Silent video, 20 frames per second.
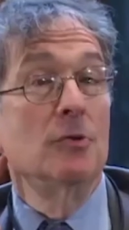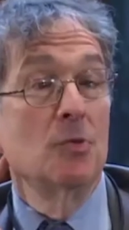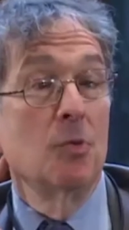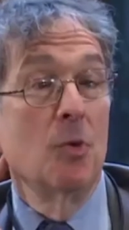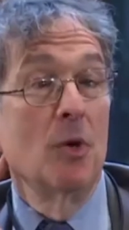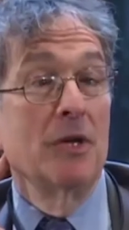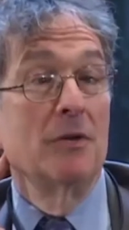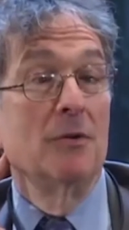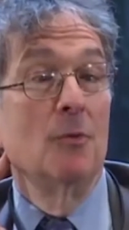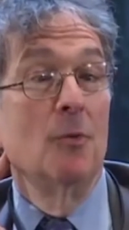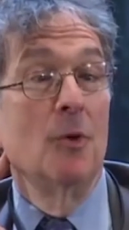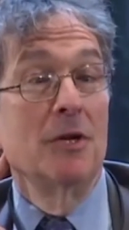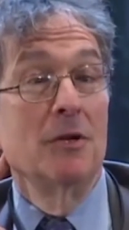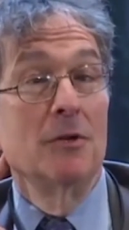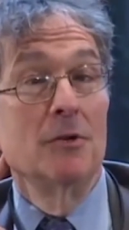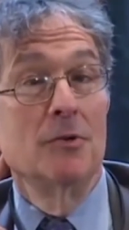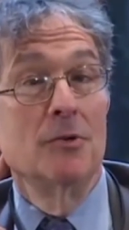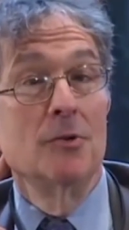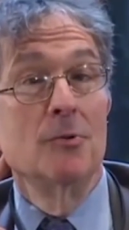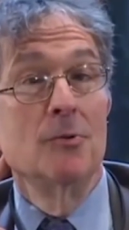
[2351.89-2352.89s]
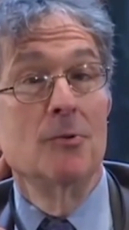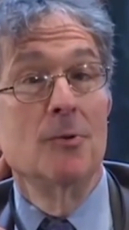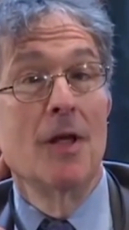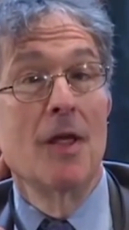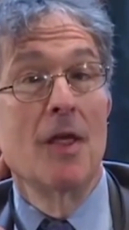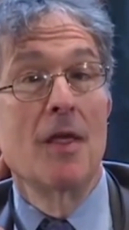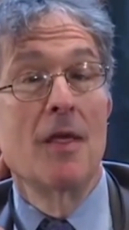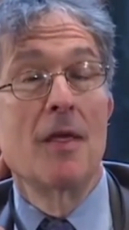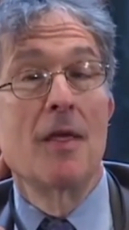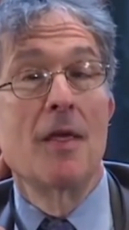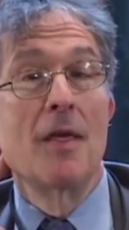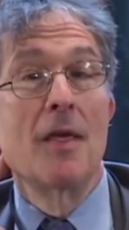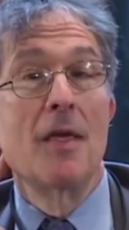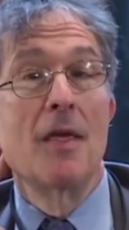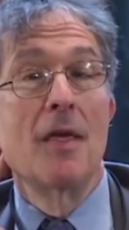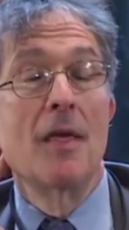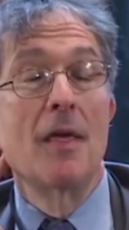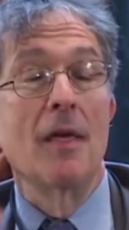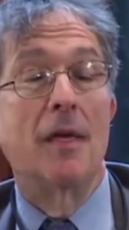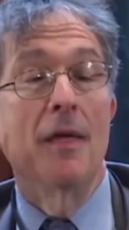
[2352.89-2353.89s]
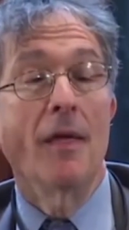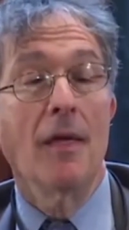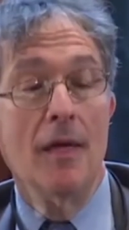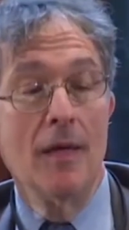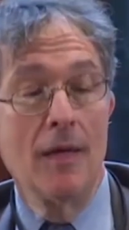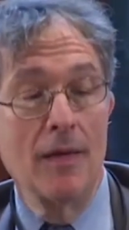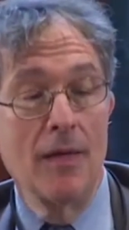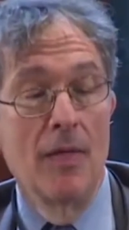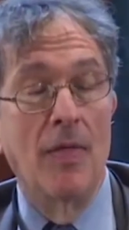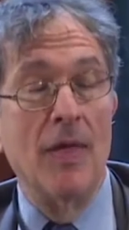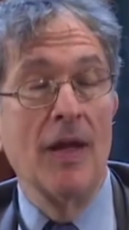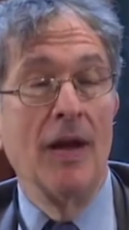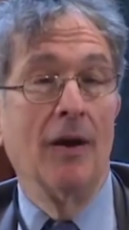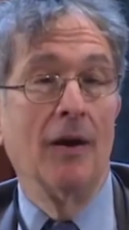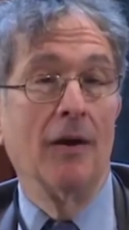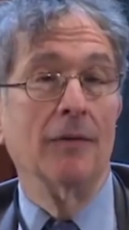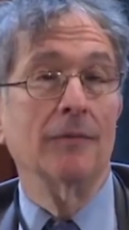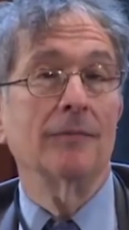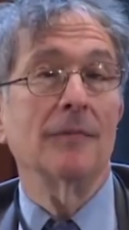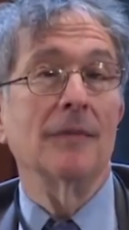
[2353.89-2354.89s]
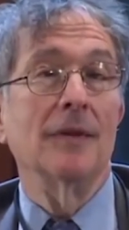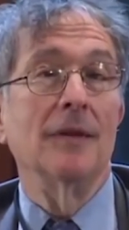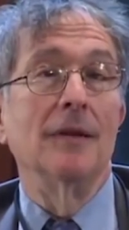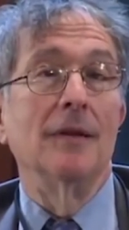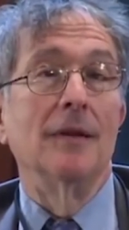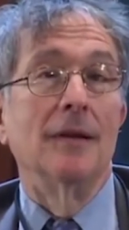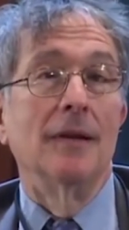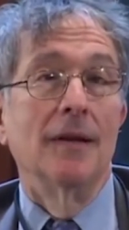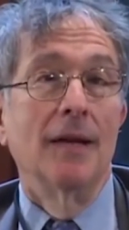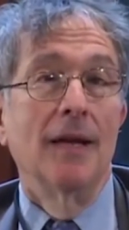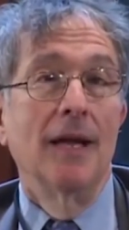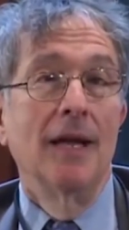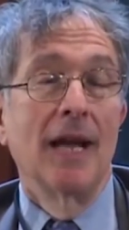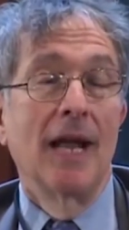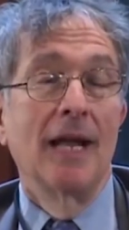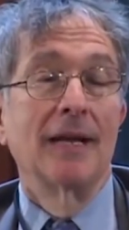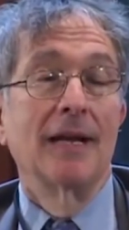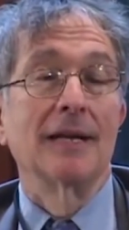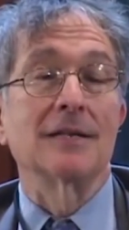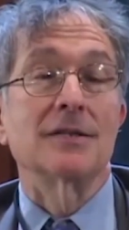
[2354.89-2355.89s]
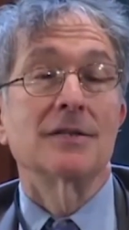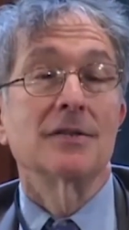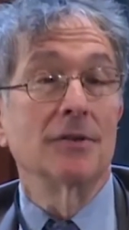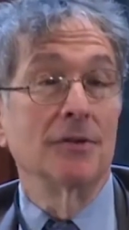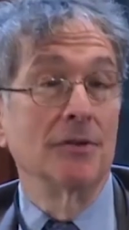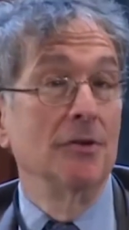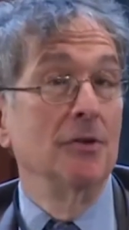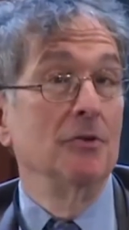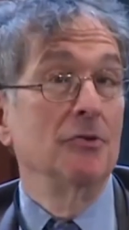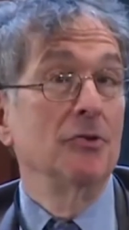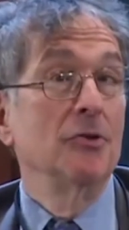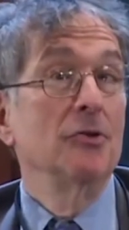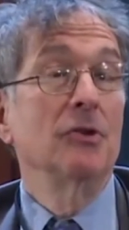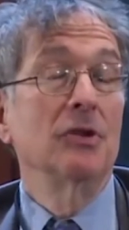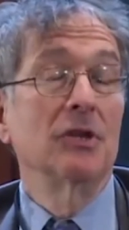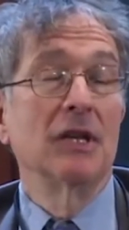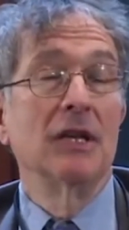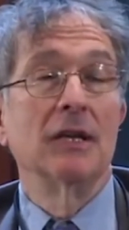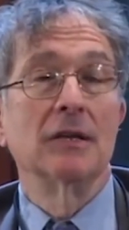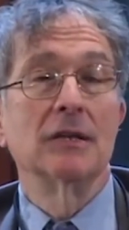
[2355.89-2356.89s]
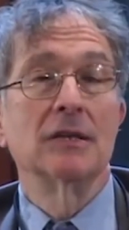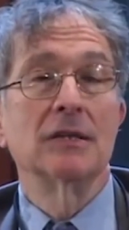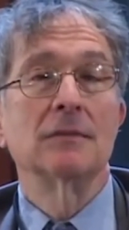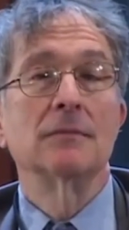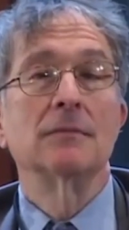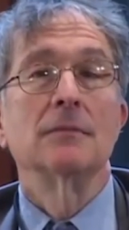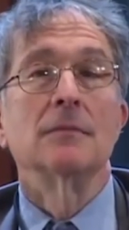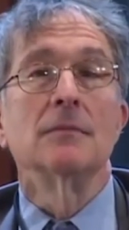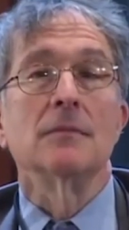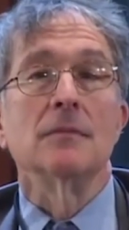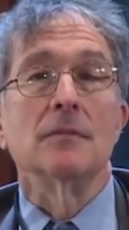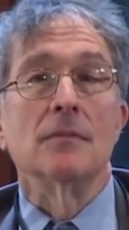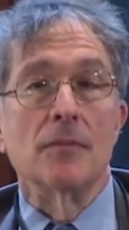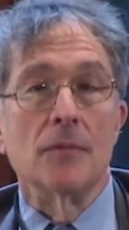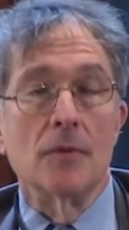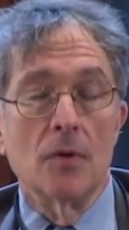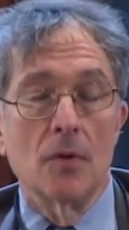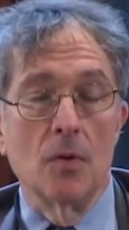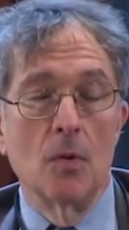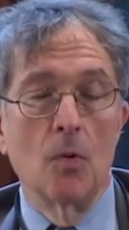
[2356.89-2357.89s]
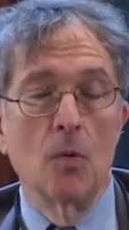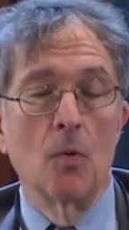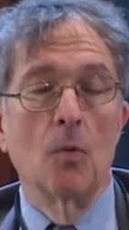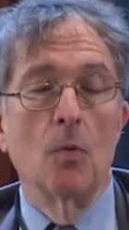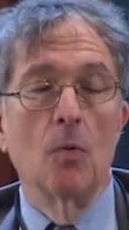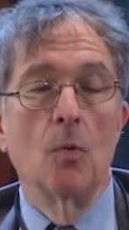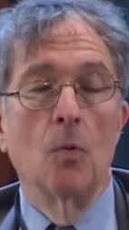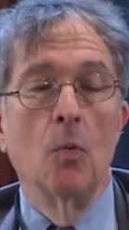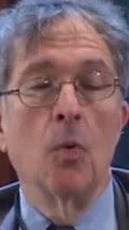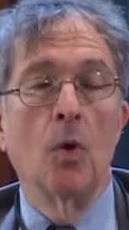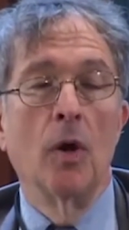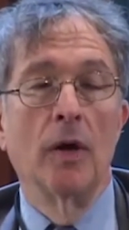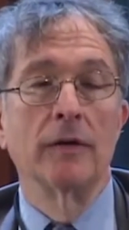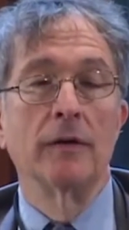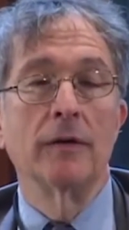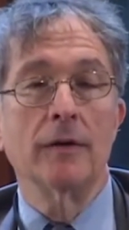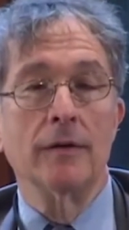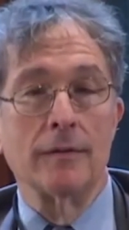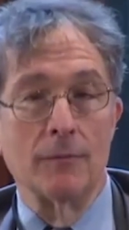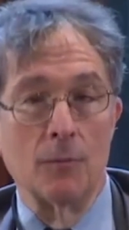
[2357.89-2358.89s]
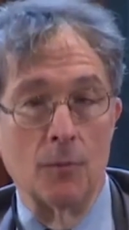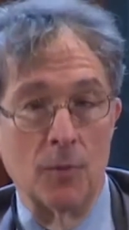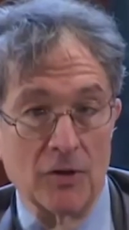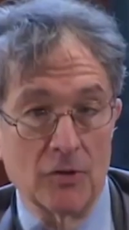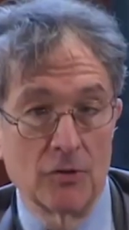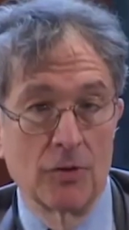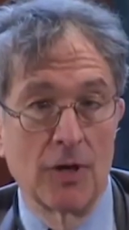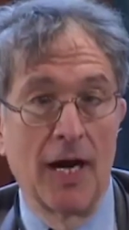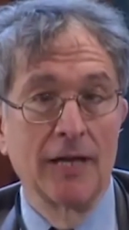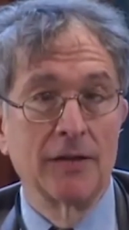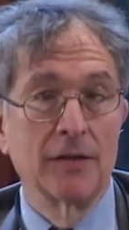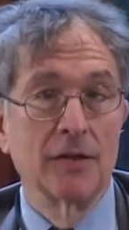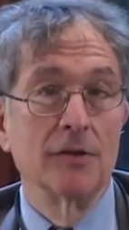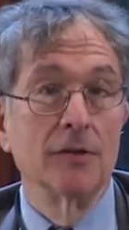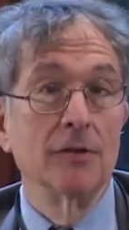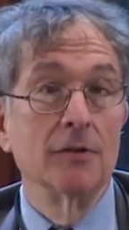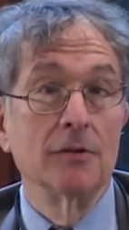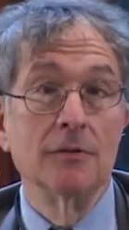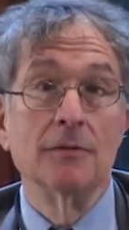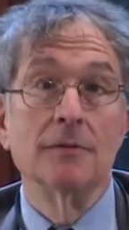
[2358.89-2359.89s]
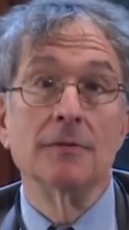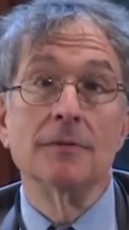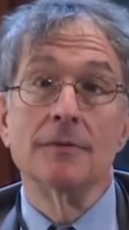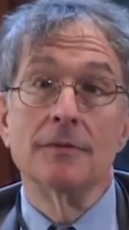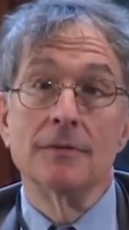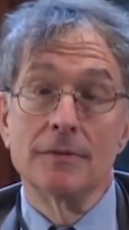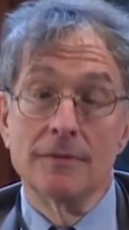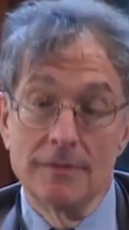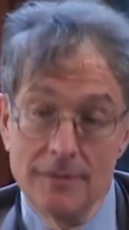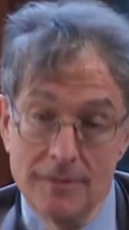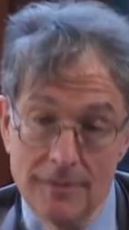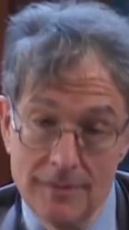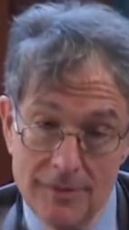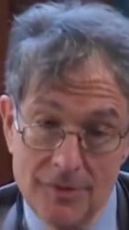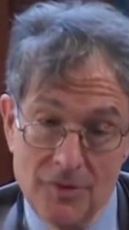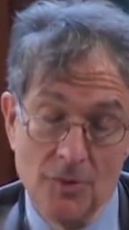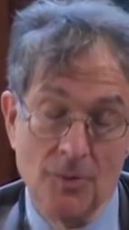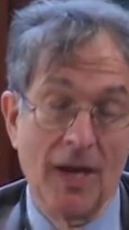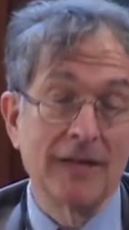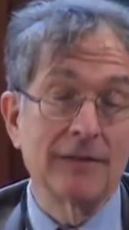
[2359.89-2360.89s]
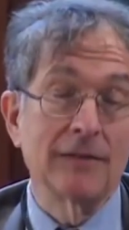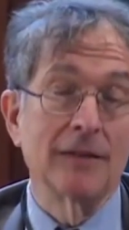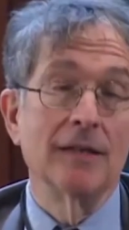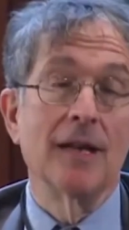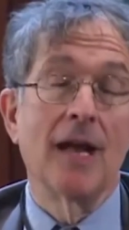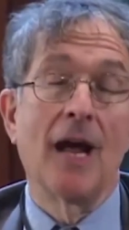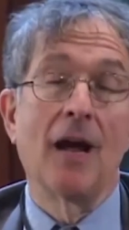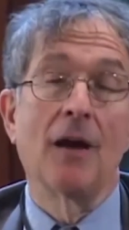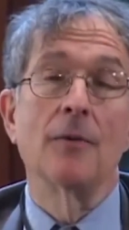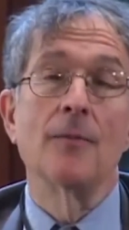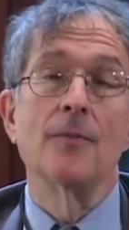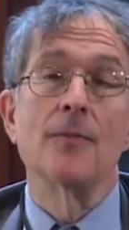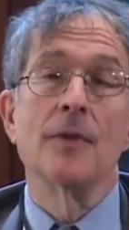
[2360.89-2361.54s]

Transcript: is, what do you, what do you do there? And I guess you do two things. One, we're trying to do directly now,